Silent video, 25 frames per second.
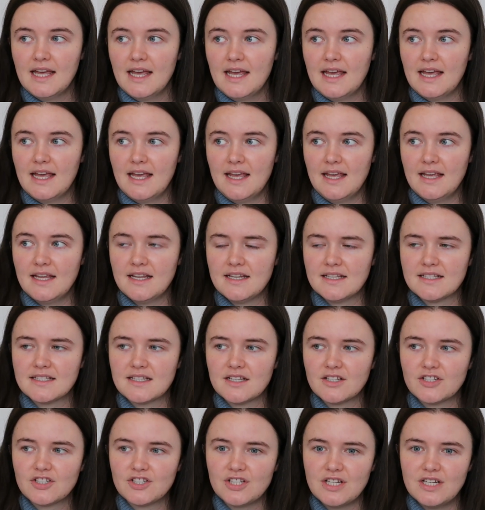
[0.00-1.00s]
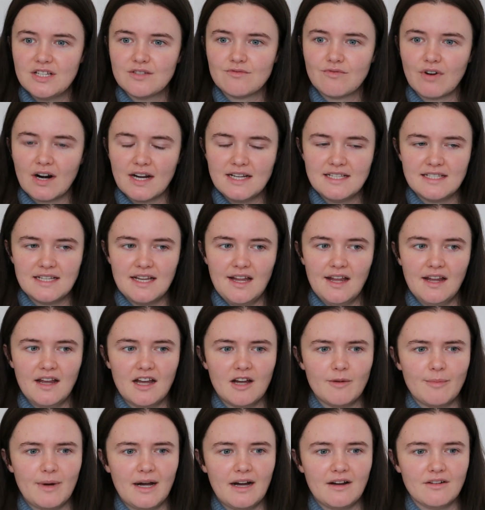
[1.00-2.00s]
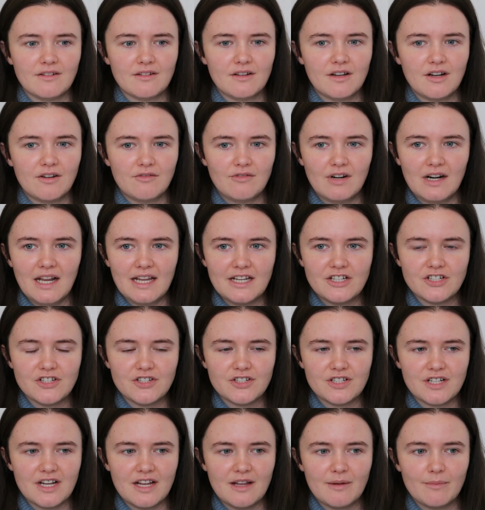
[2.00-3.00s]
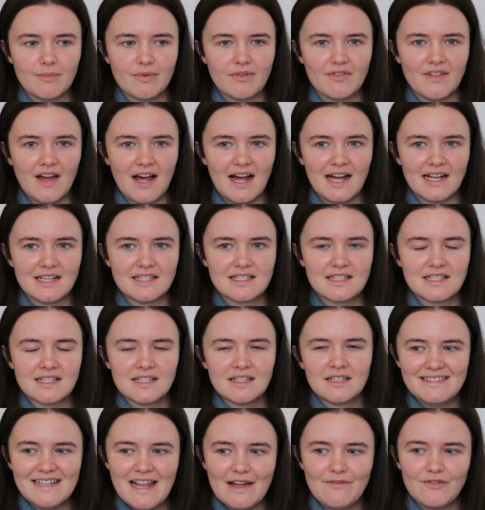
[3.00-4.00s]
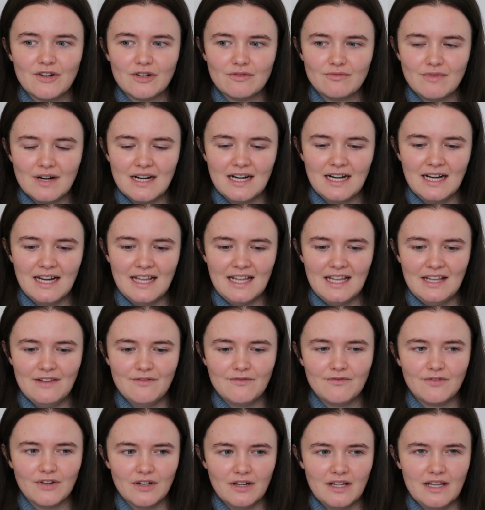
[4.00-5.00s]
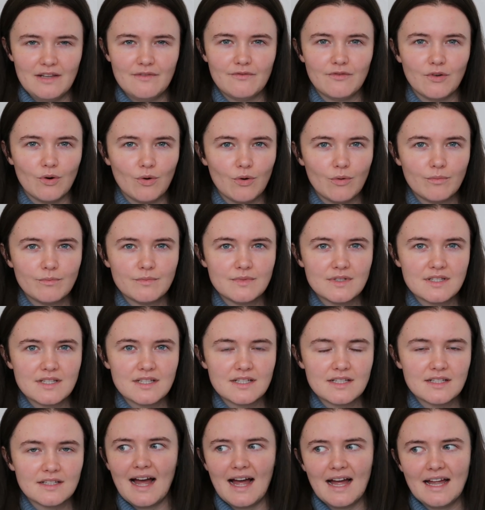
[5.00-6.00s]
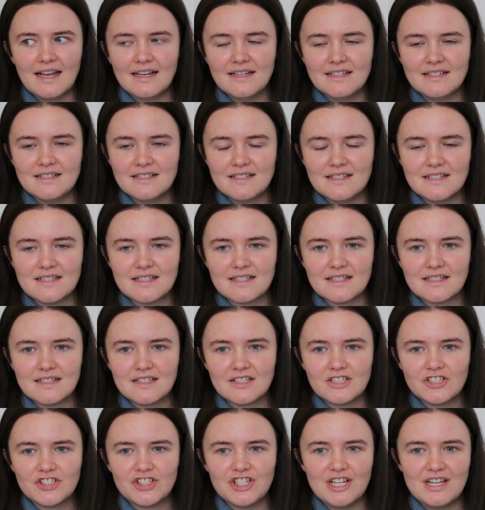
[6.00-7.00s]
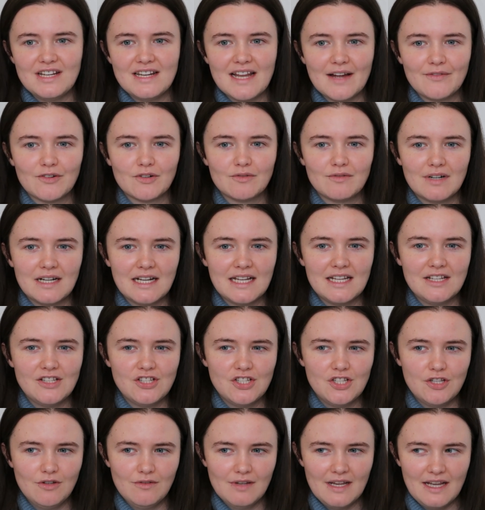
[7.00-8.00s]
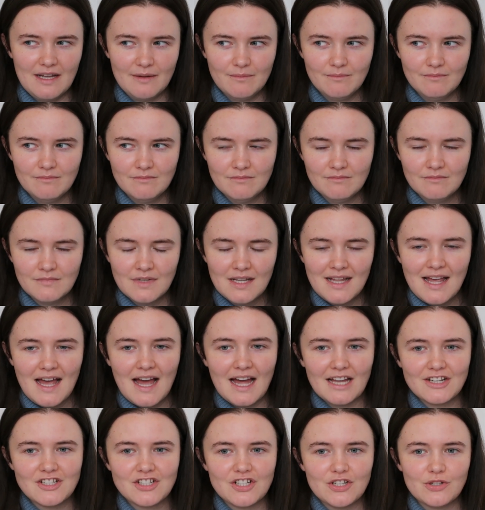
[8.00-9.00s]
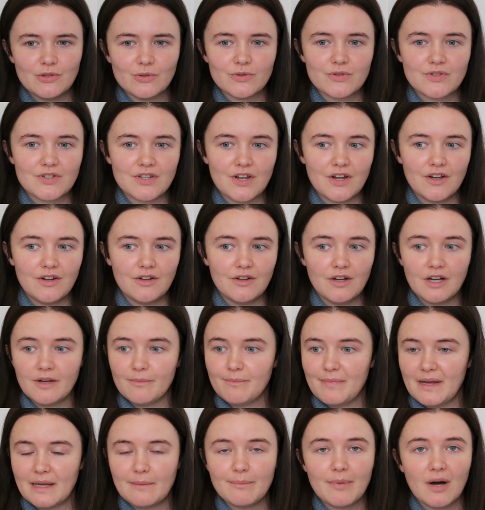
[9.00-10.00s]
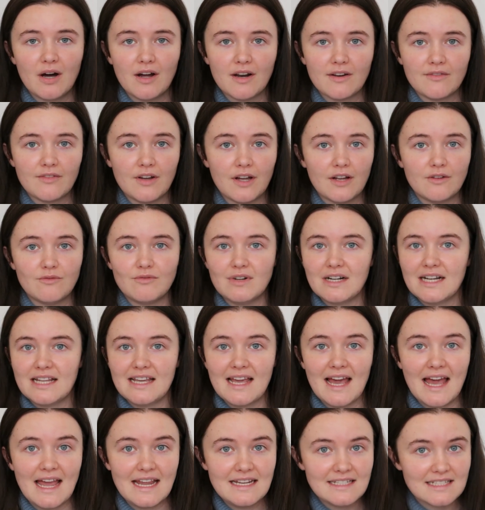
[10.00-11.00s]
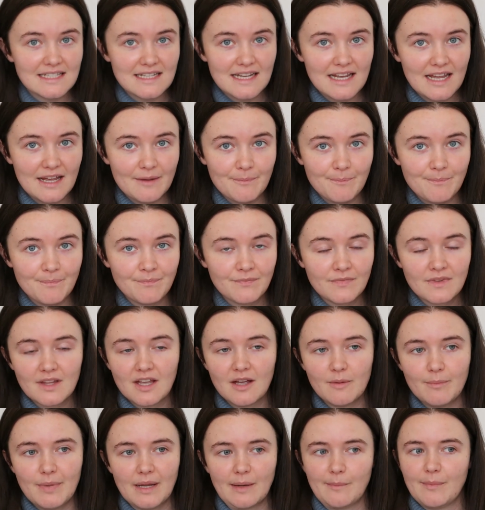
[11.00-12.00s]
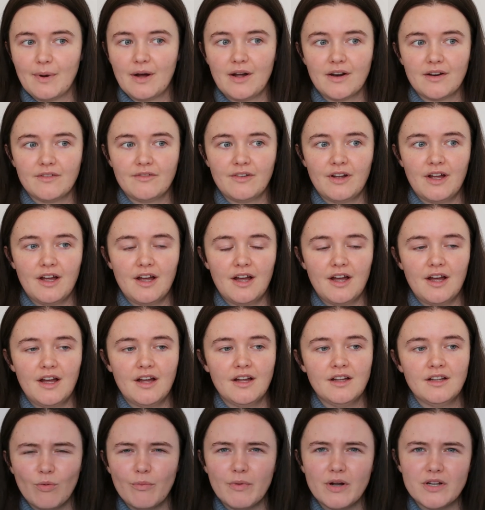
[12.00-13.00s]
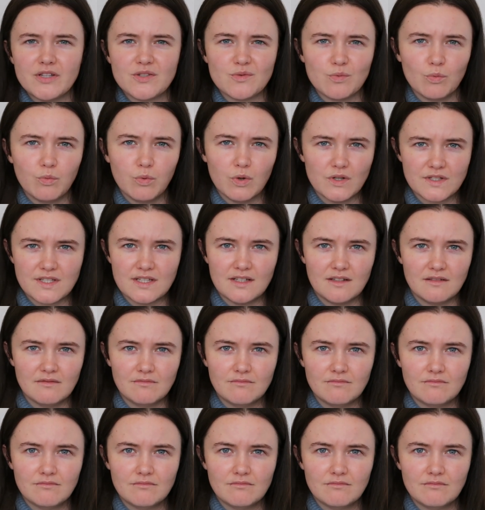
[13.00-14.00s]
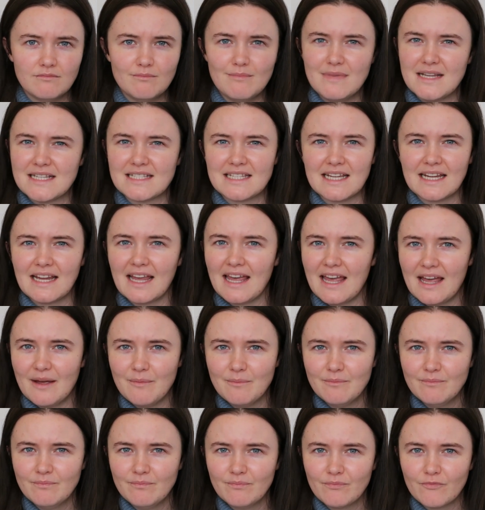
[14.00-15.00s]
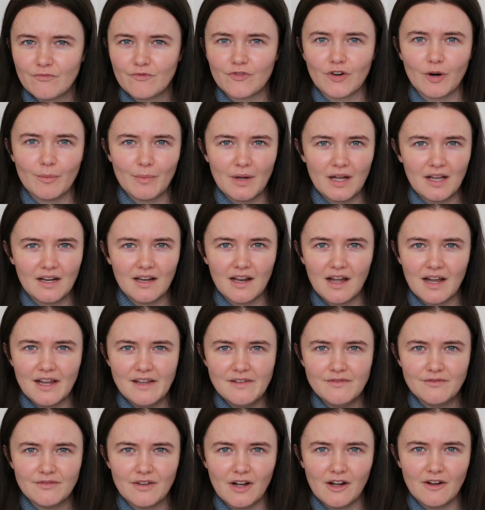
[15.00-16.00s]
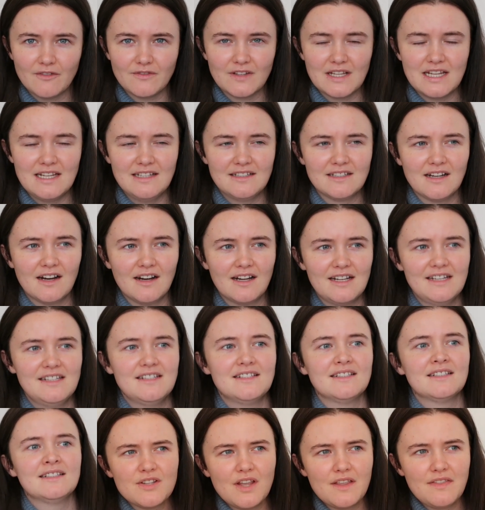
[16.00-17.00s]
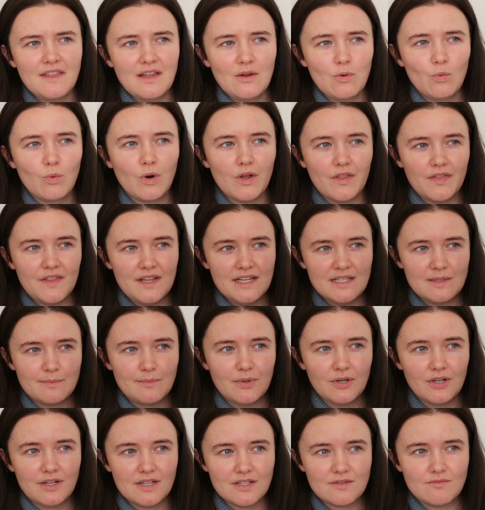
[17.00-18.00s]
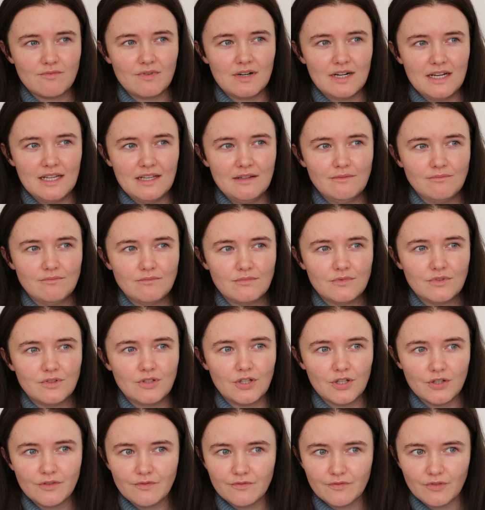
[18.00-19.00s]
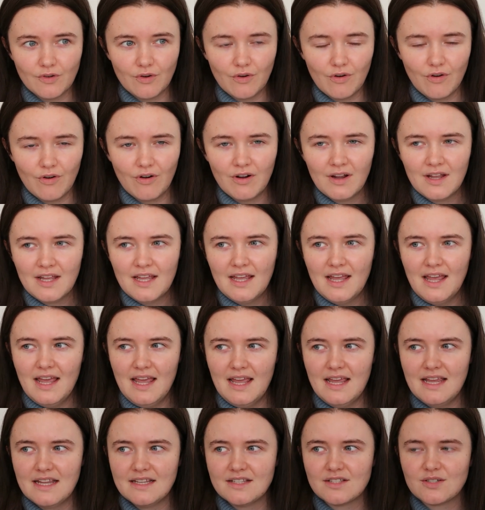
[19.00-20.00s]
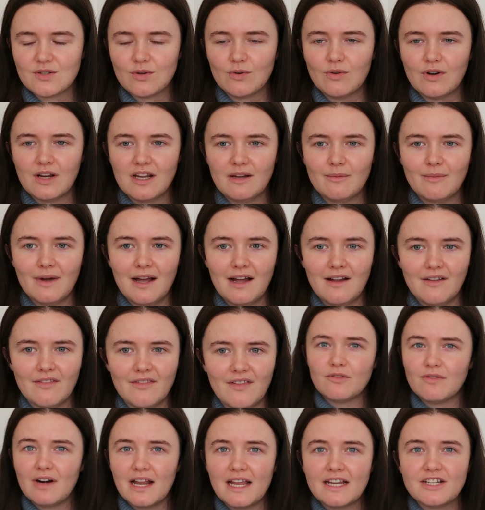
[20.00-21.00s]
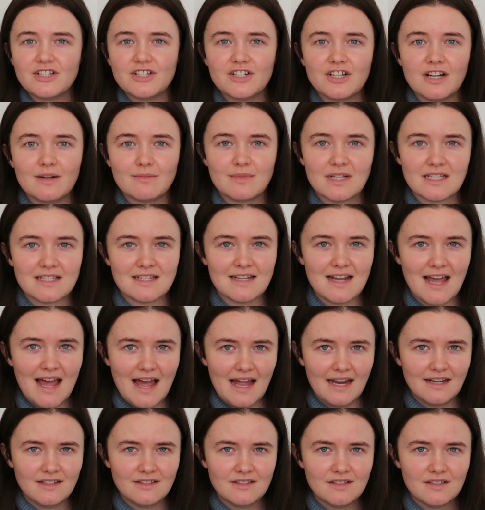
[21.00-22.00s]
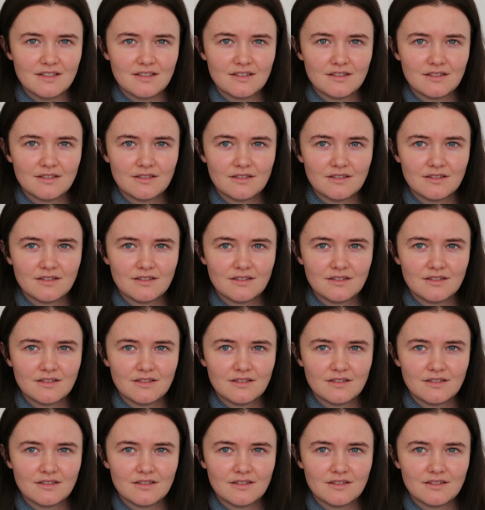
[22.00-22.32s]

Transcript: is she's writing about a relationship that never really fully formed, and she never really knew him, and she also, a big part of her really hated him. A big part of her almost wasn't missing him from her life after he died. So I think what this book is really good for is talking about the relationship doesn't end